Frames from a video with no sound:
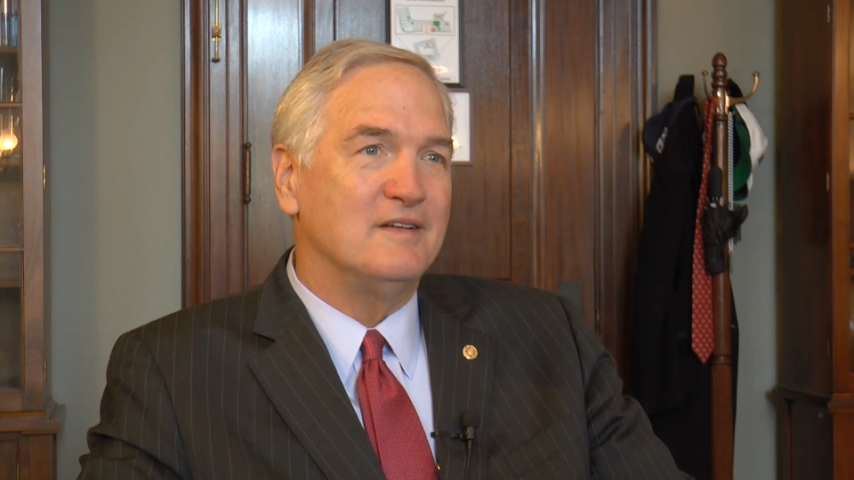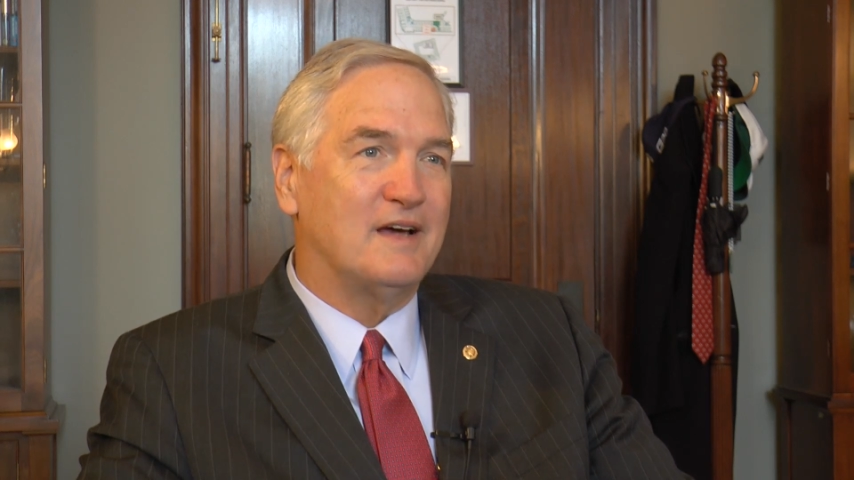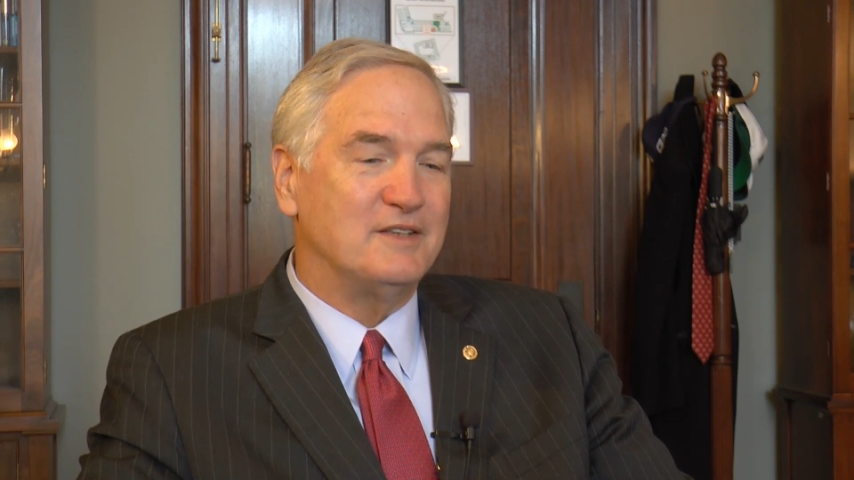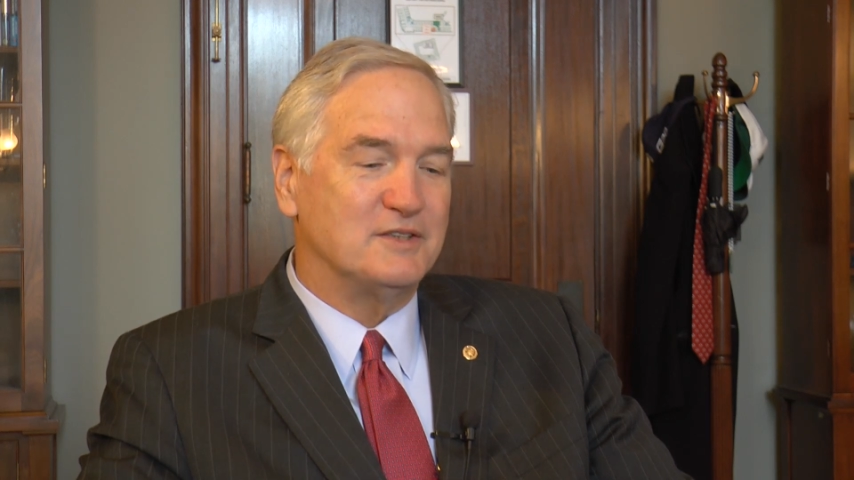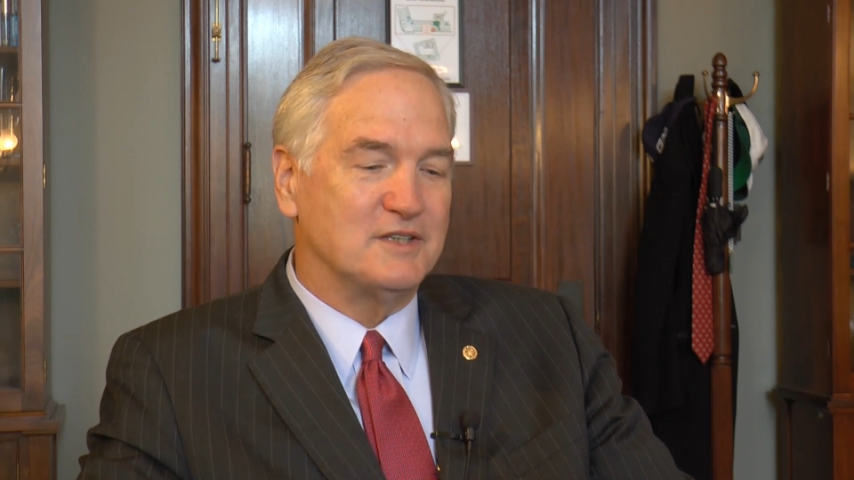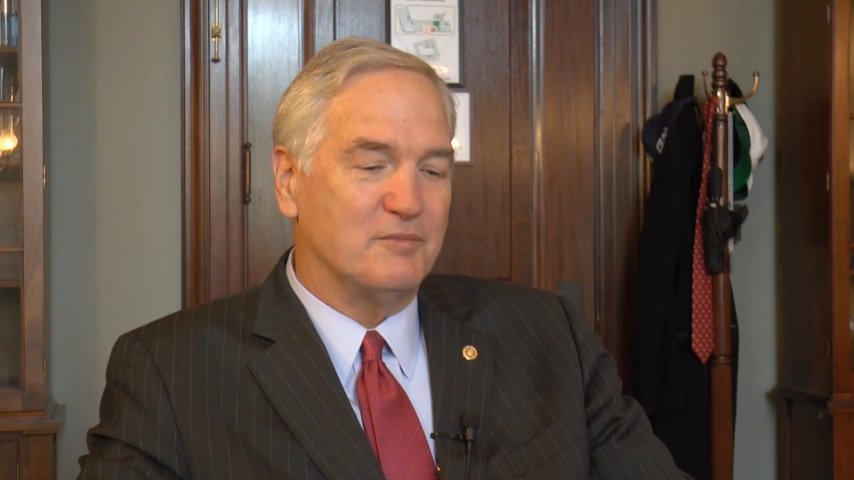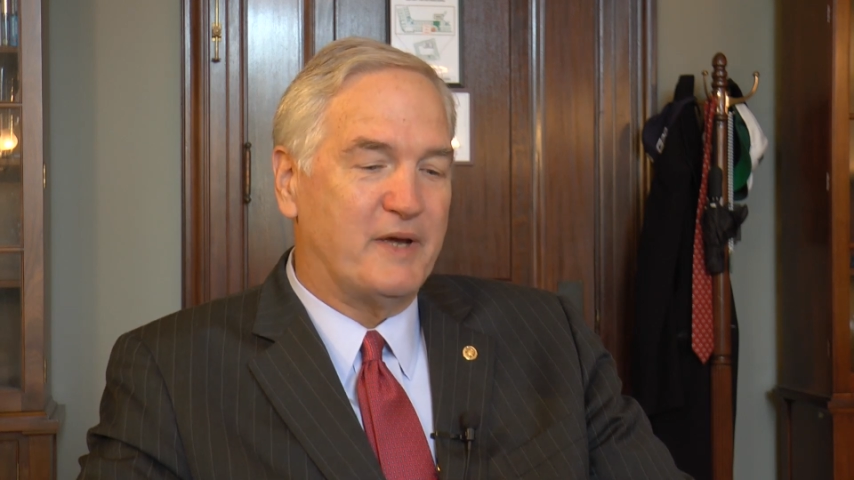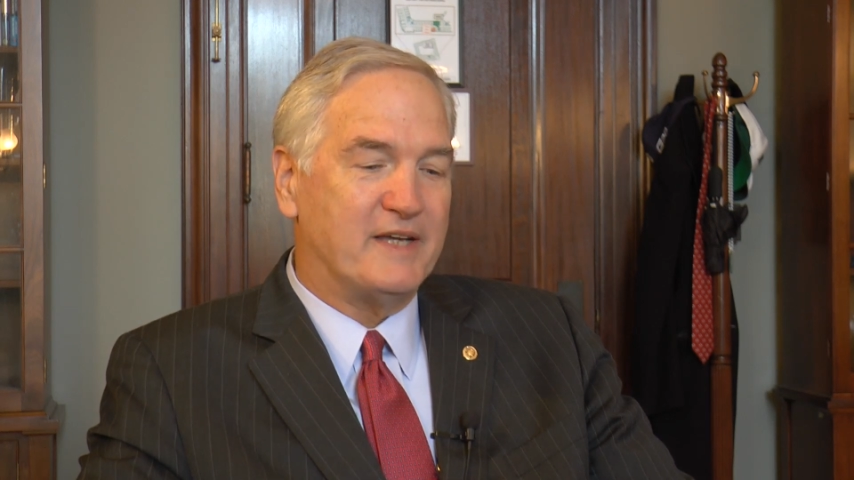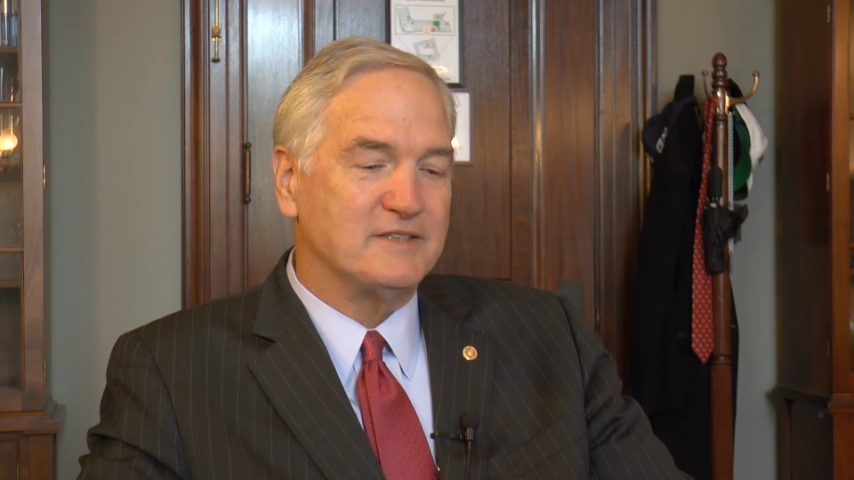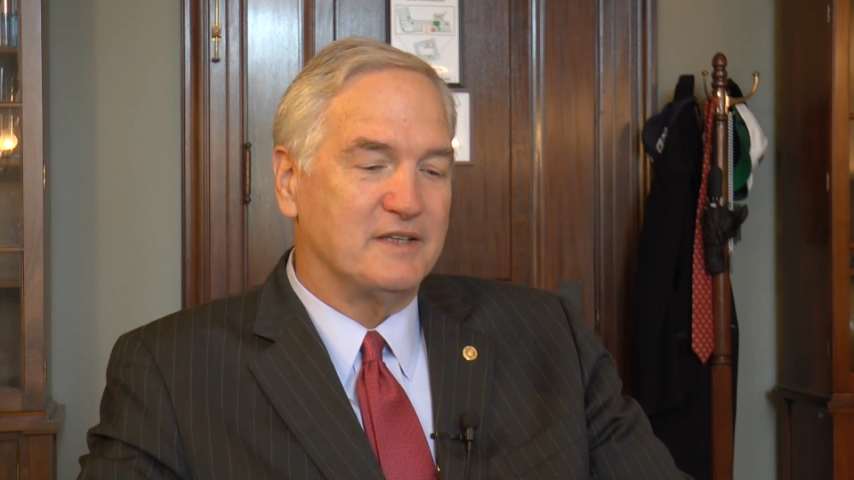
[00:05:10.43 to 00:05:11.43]
not just in
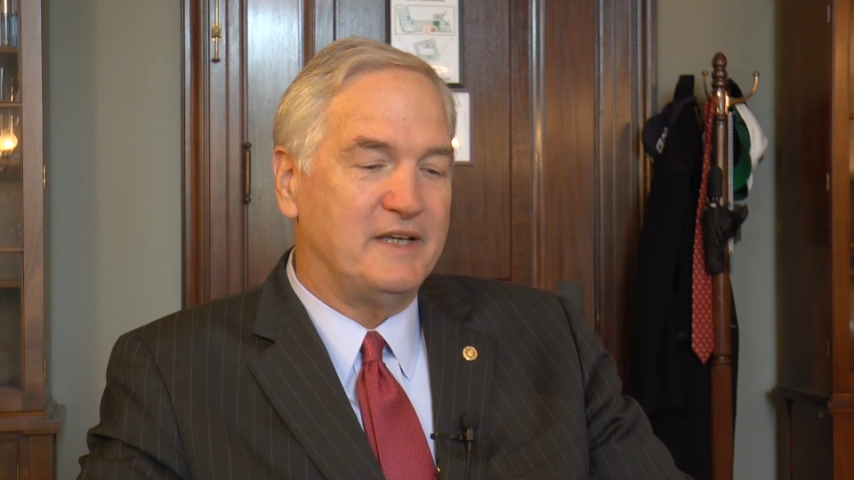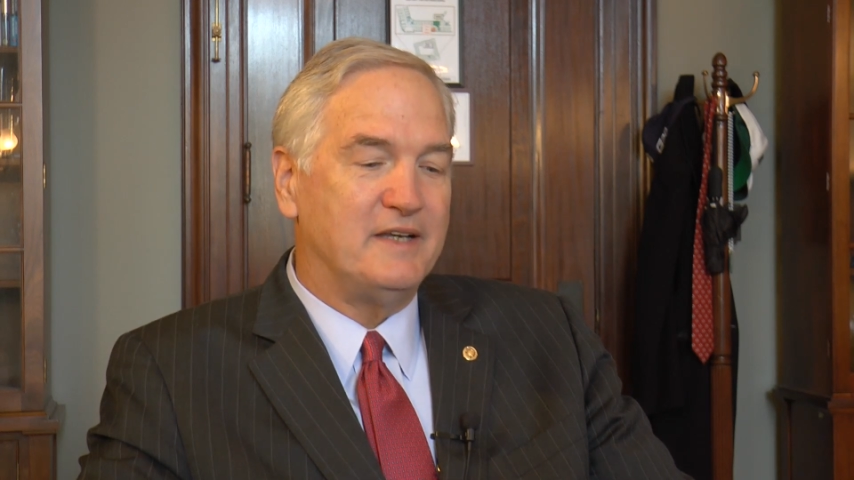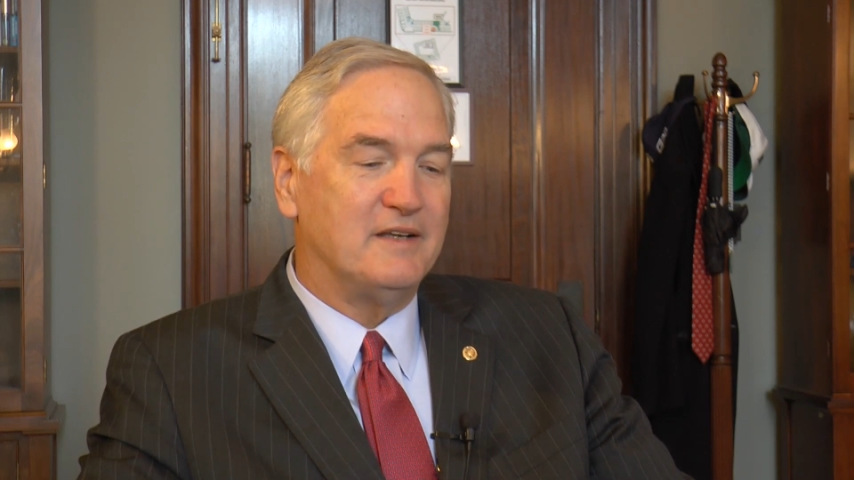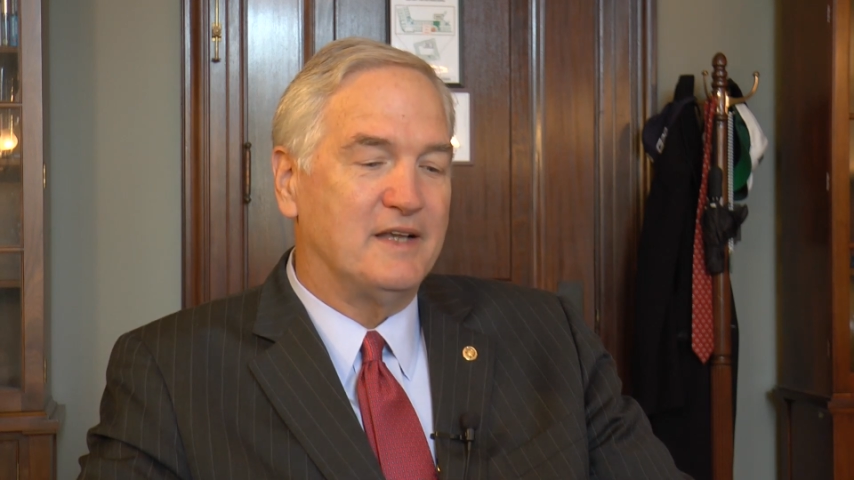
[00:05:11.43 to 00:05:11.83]
passing needed